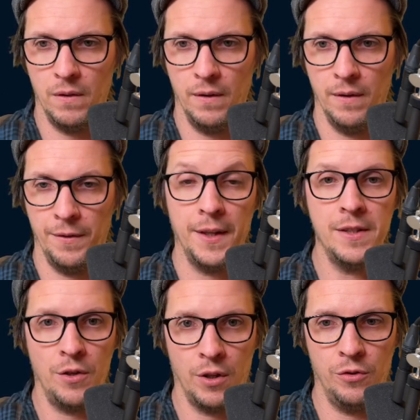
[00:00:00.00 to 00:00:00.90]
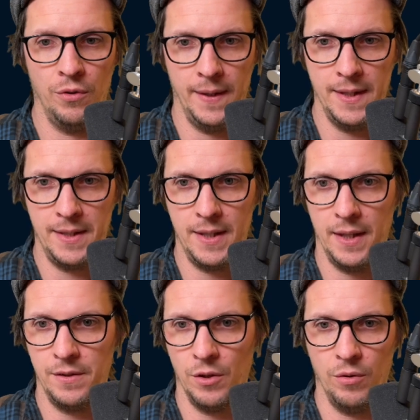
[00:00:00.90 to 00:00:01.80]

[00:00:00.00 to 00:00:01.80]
uh, things you can do in this state.